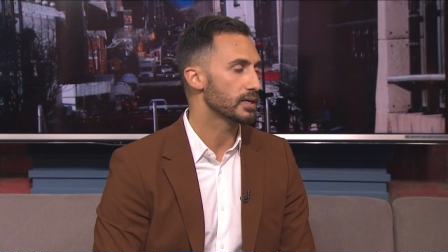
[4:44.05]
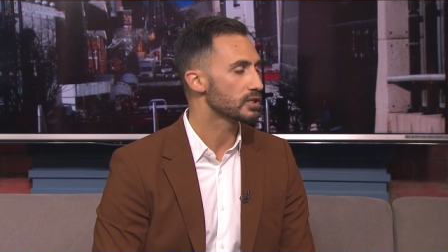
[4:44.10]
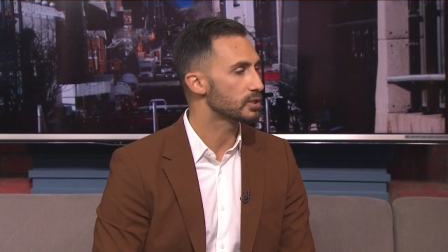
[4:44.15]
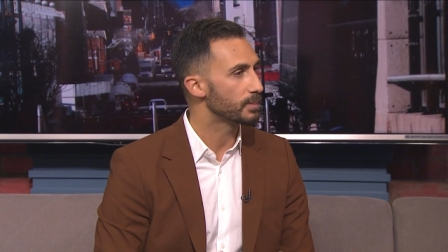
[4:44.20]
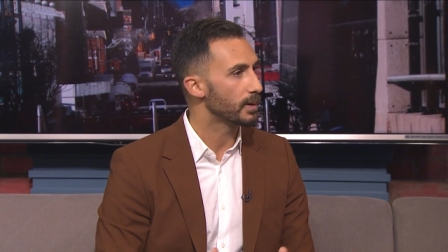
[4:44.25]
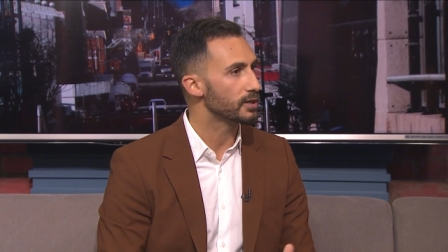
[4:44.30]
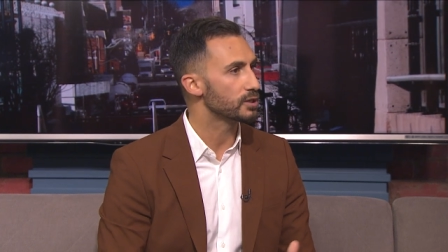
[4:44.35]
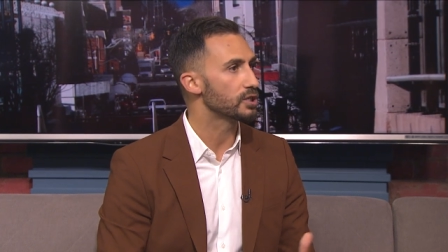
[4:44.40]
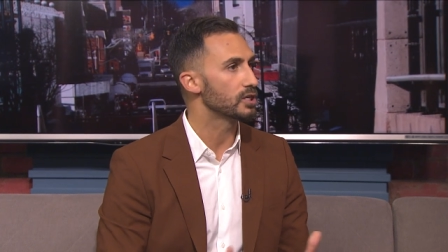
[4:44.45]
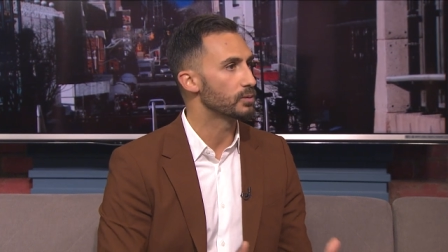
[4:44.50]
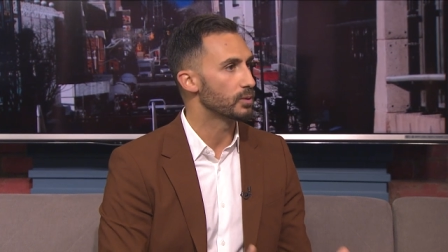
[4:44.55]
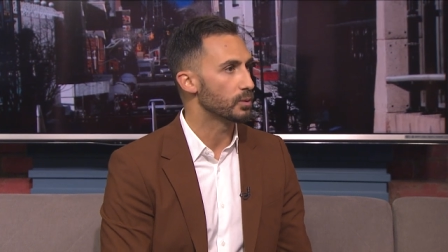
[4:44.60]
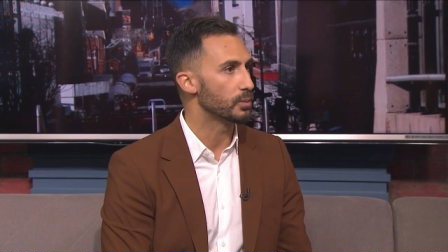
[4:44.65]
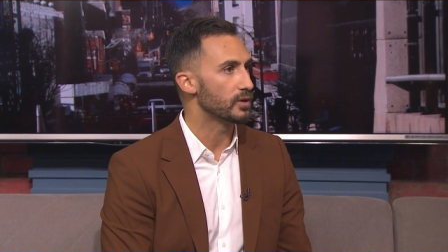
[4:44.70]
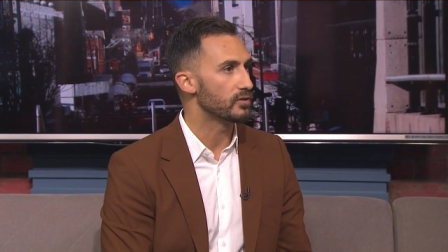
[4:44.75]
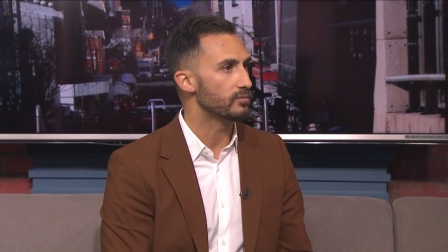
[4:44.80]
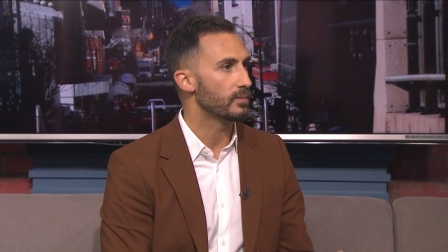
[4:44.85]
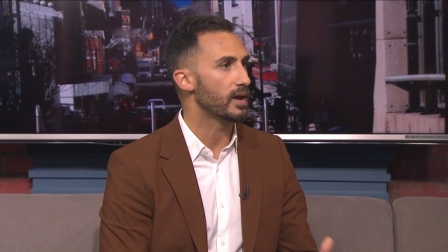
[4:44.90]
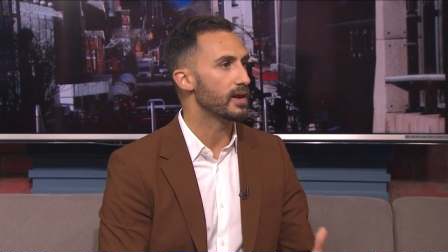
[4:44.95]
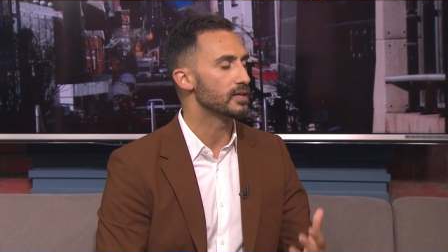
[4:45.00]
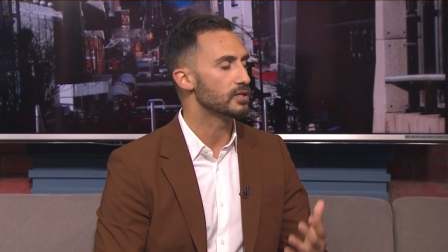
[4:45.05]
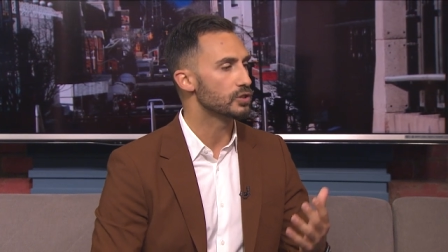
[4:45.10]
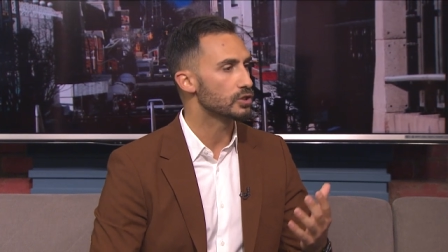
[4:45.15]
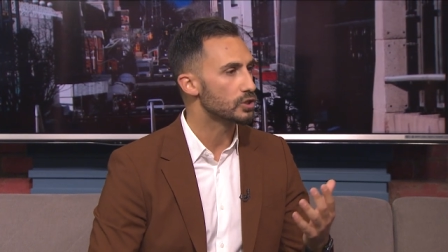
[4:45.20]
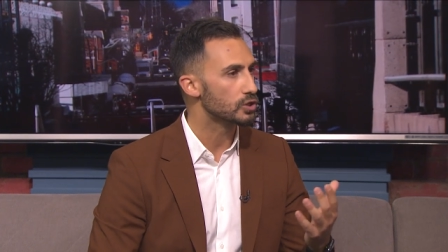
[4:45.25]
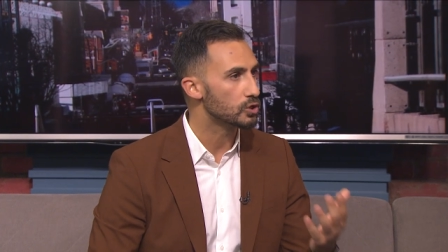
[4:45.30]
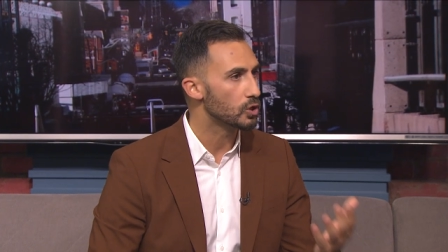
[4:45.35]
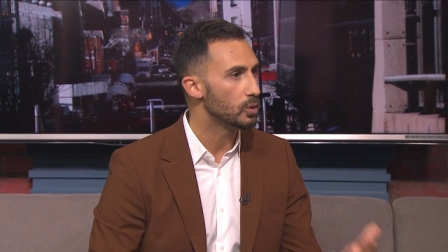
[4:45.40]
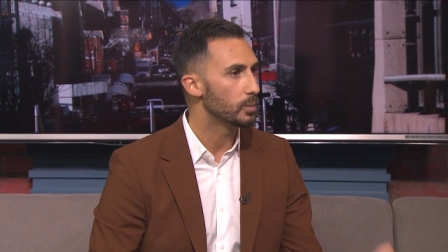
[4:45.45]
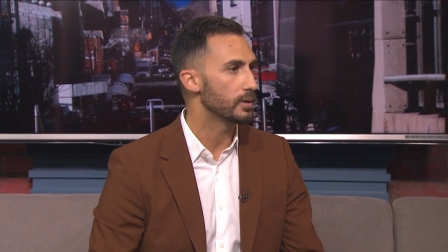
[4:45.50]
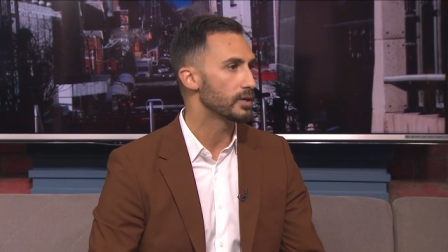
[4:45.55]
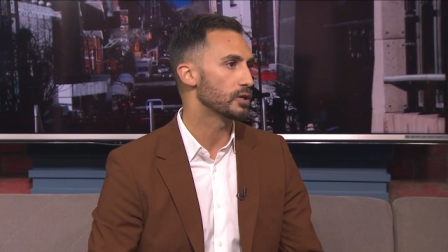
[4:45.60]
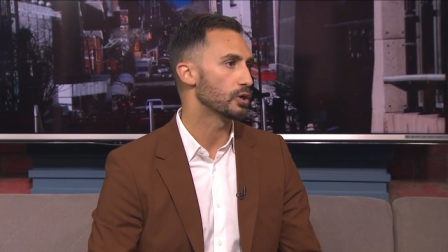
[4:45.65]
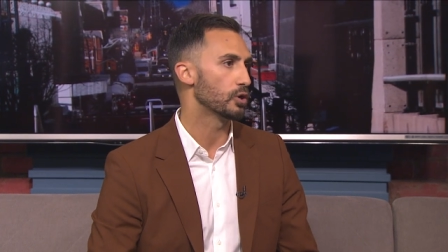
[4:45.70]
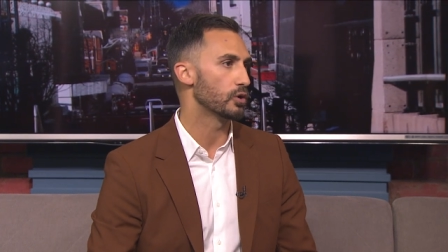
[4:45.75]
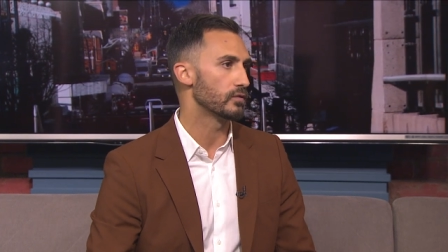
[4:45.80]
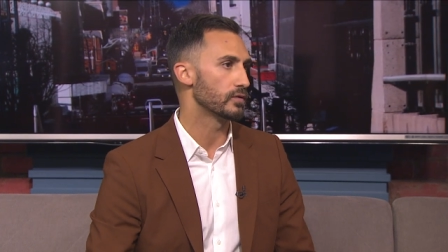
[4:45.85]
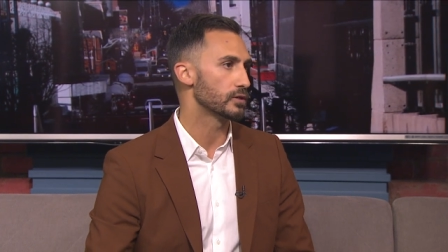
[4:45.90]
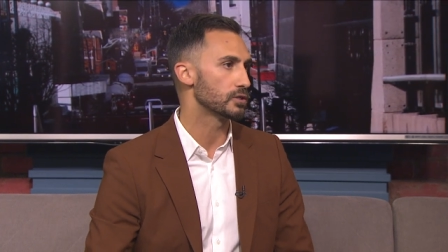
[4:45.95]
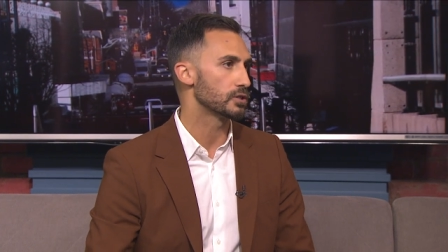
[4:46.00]
especially when we've made so many
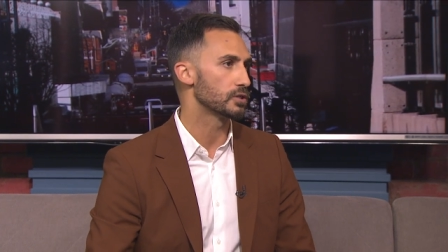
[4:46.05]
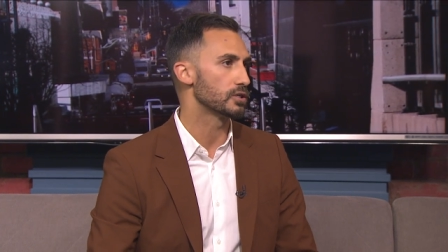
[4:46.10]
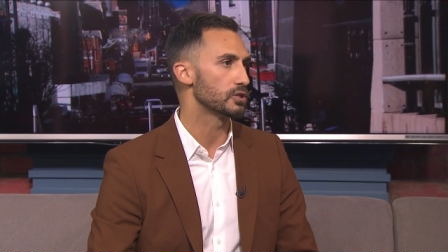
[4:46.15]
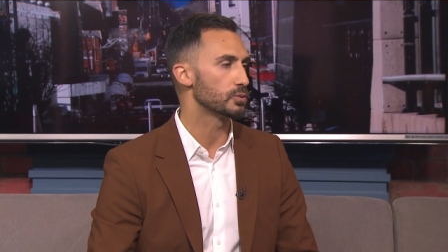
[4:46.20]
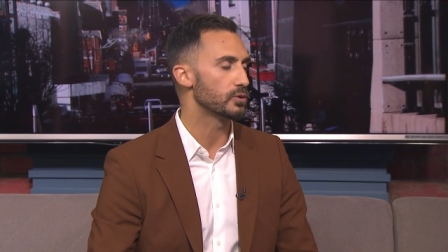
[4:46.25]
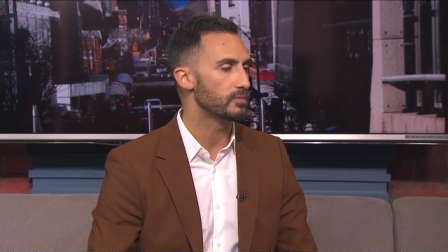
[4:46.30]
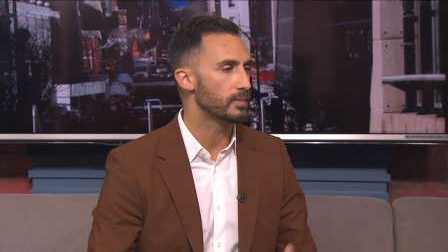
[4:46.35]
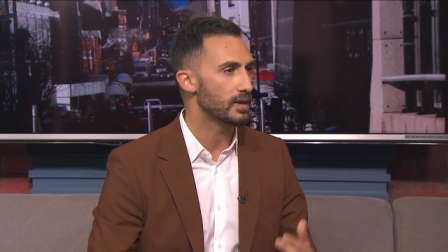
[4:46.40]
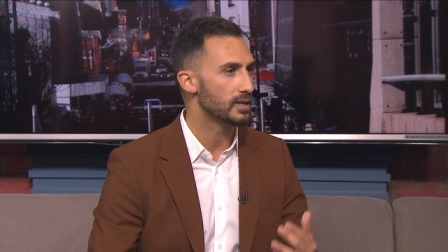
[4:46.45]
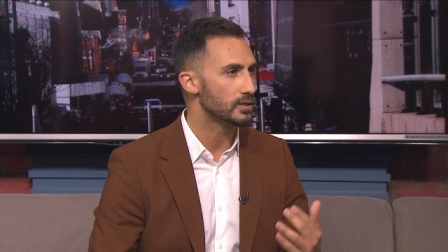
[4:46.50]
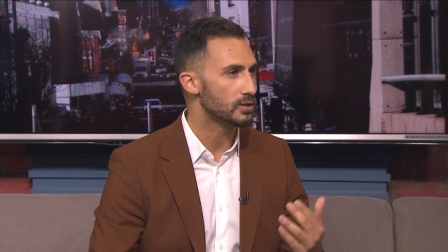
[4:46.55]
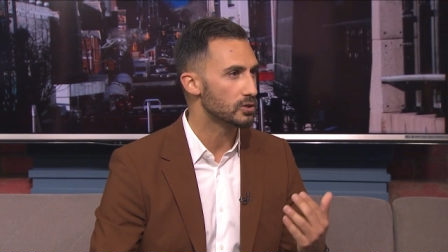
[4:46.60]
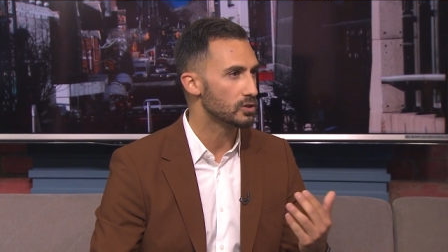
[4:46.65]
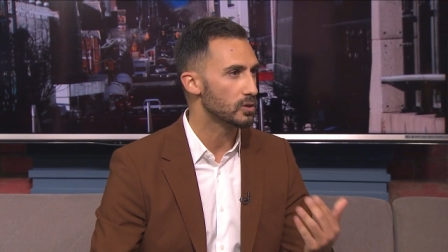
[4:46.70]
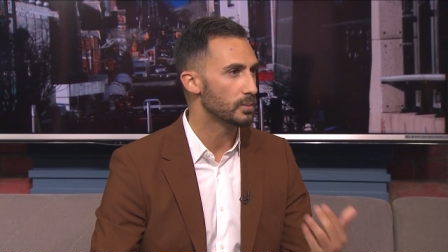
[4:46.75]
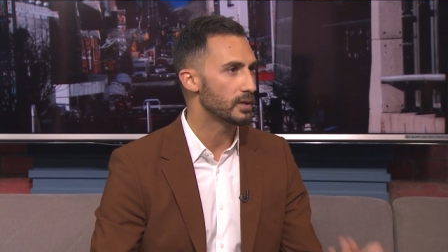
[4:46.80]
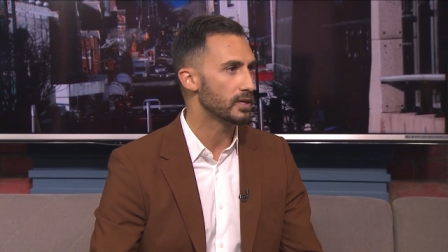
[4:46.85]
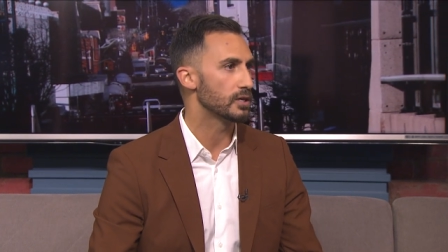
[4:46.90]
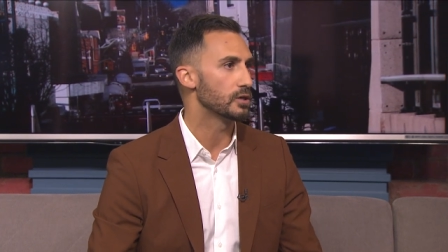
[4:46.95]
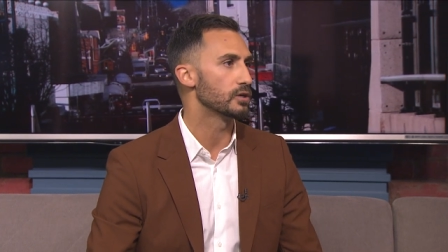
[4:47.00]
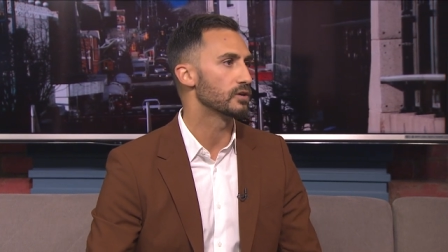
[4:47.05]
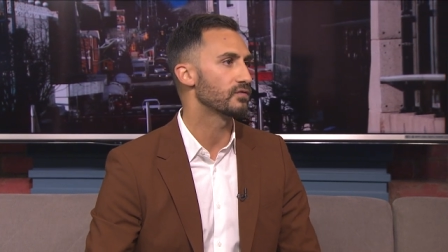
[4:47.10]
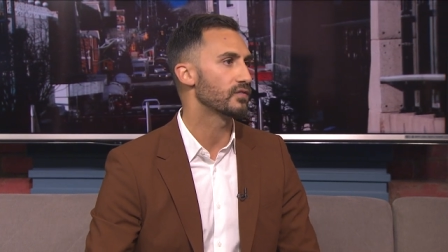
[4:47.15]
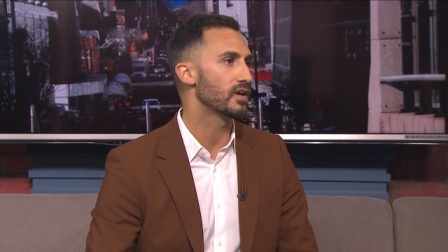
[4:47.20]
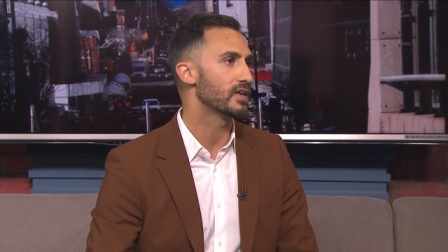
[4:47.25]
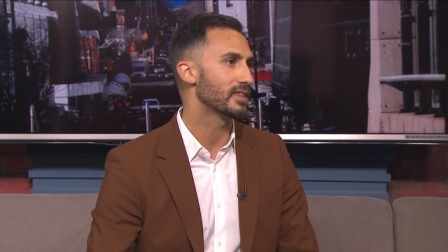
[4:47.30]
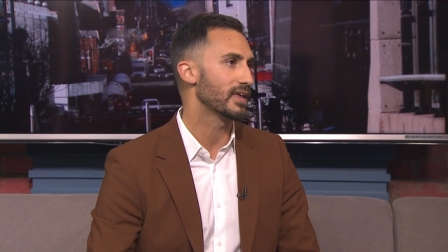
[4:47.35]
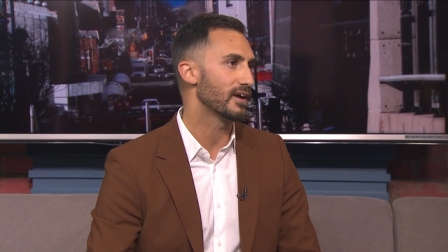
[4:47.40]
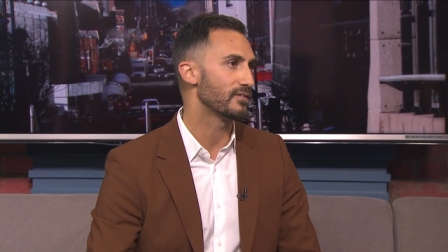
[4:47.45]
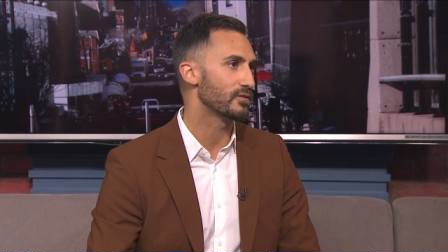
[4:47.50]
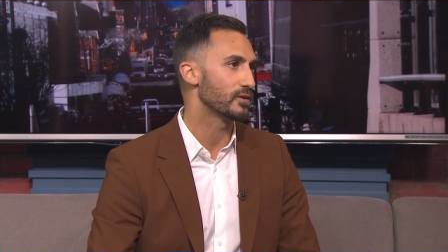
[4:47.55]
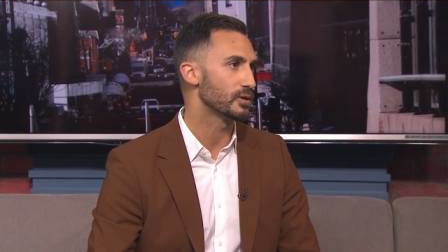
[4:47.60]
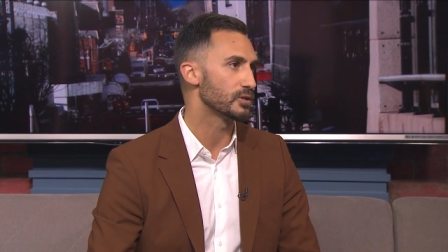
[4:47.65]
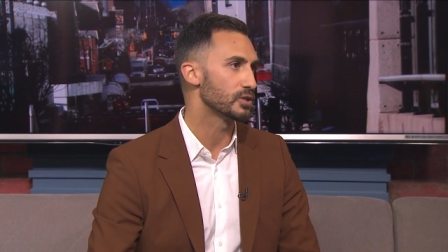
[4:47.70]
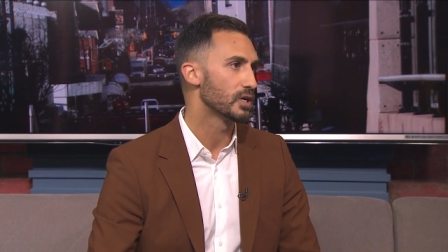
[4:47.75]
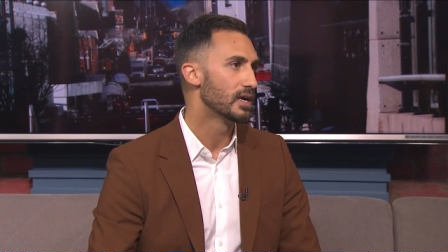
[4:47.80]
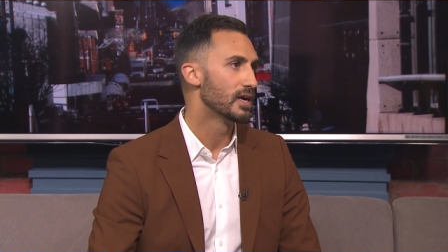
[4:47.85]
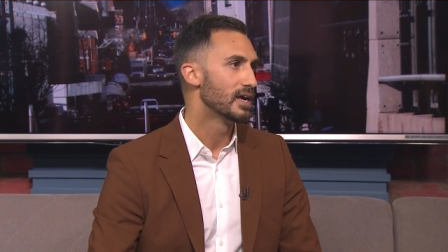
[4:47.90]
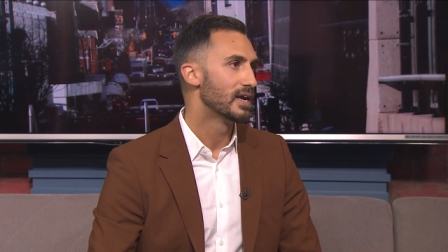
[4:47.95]
overtures, we've made so many good faith efforts